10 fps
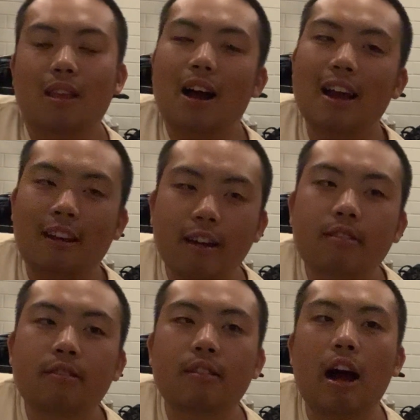I
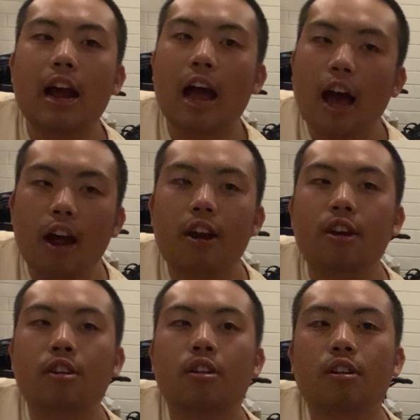guess I had
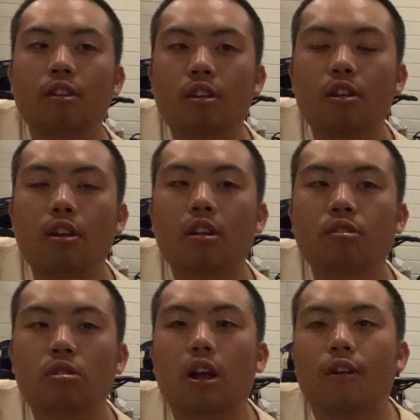
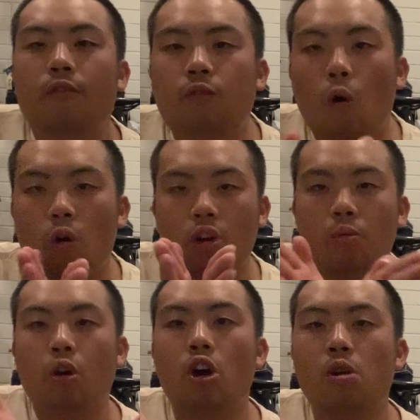sort of like a fork in the
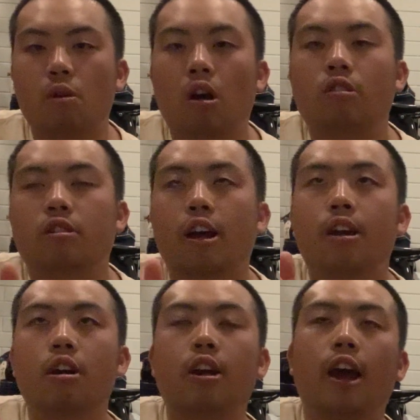road where I was
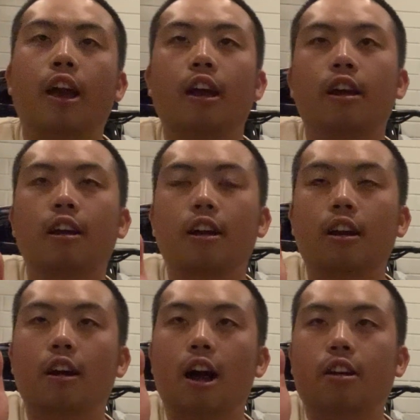like, okay,
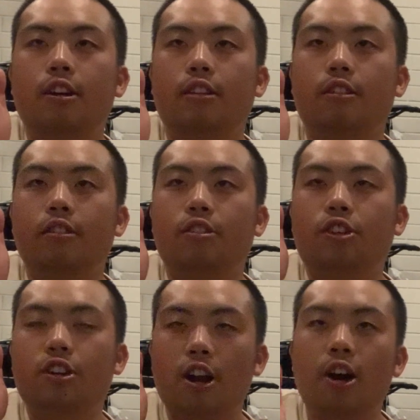I could just
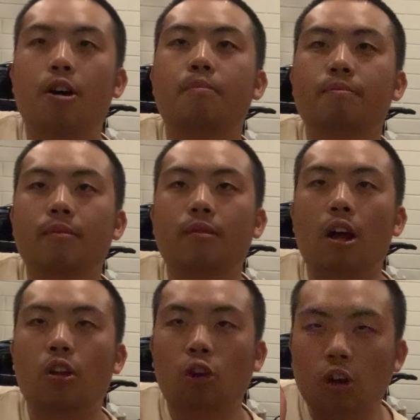shut up
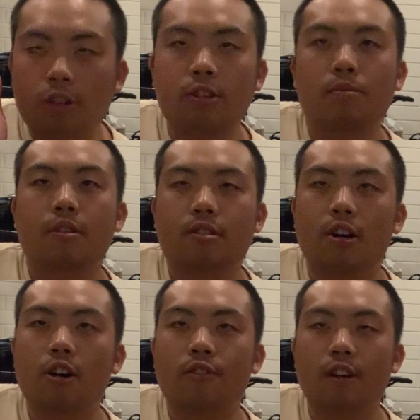and don't listen to
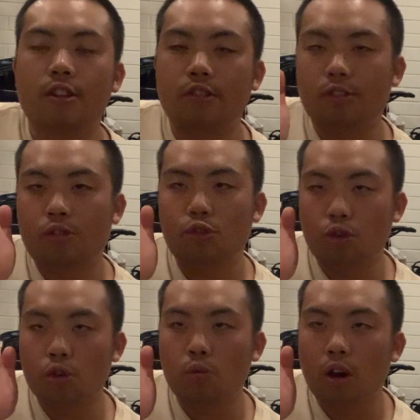myself and just
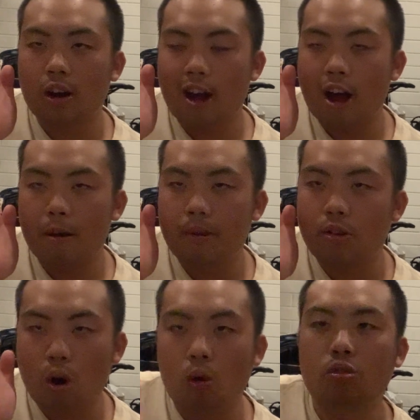do what I've been
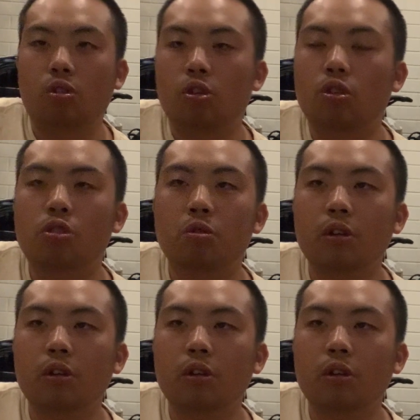told to do